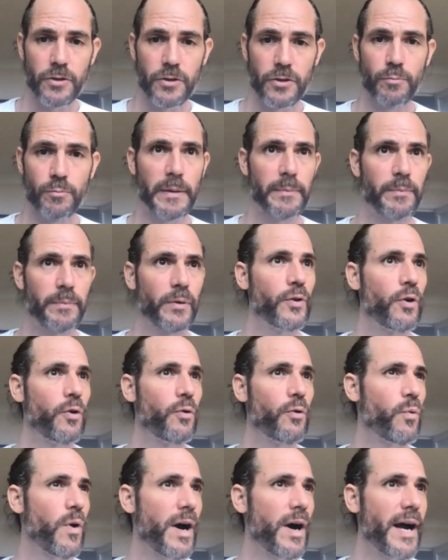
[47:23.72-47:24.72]
Do people
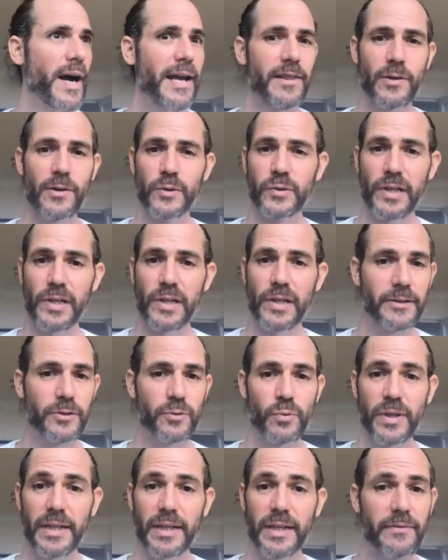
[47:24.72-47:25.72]
know why those
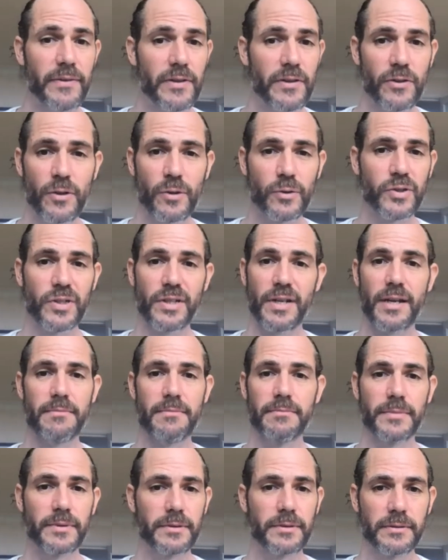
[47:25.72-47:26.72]
lands were given those
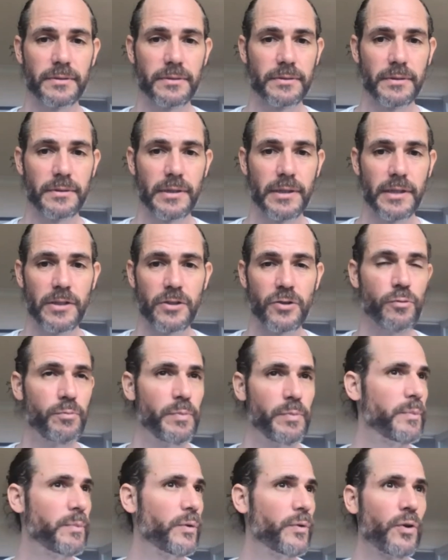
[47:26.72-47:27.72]
names? Do
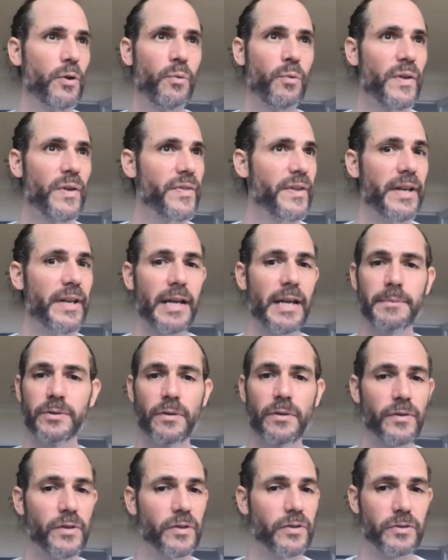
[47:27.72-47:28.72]
people know what the names
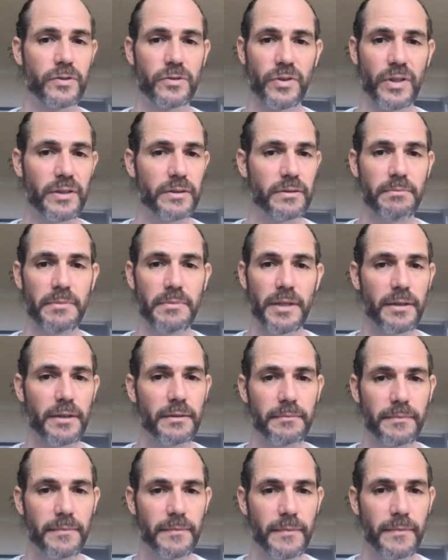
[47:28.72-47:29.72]
of your streets
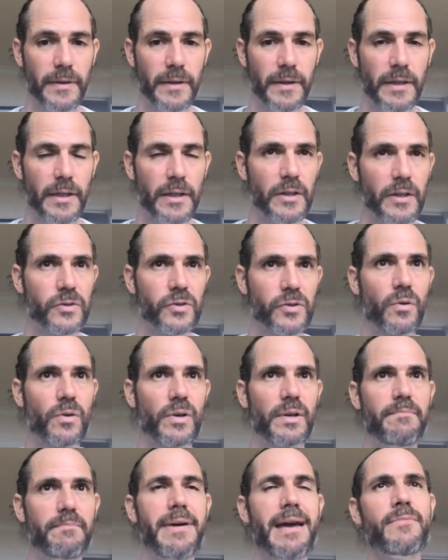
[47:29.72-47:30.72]
mean?
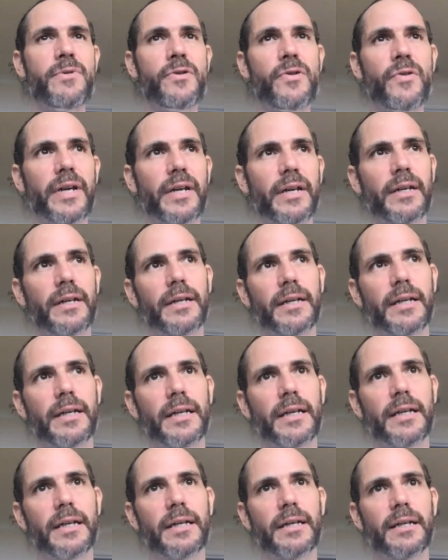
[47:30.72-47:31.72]
So memory,
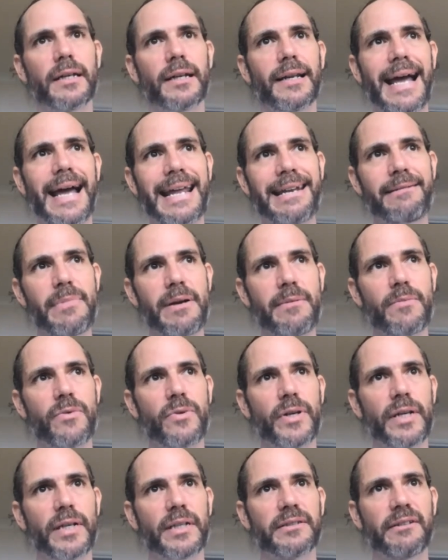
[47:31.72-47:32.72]
land
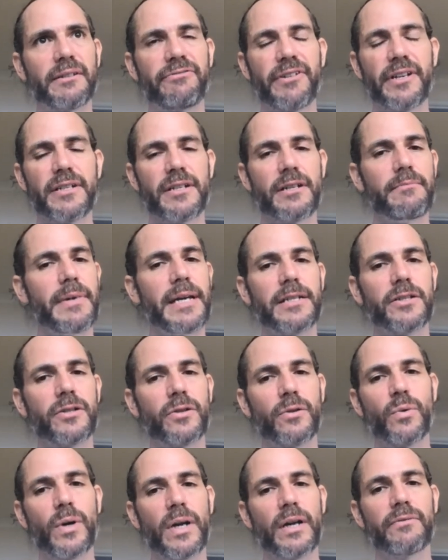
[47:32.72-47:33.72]
memory, is a
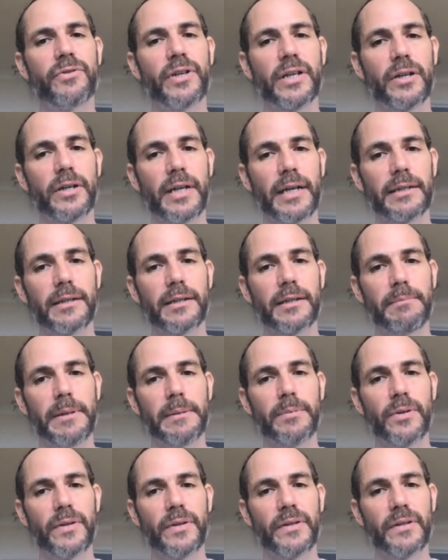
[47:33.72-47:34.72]
fundamental way of reconnecting
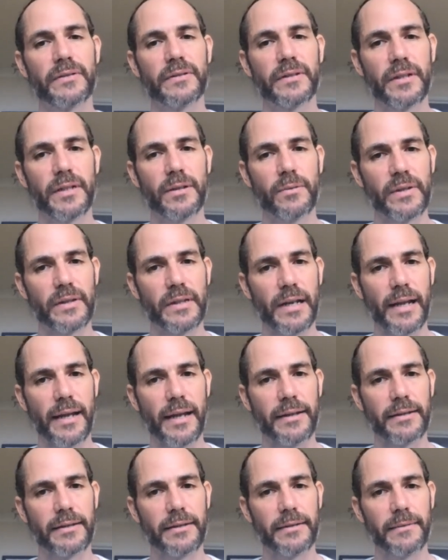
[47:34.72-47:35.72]
people in the city with the
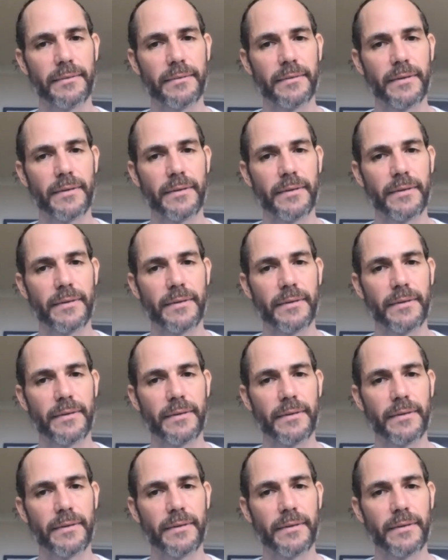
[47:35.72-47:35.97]
land.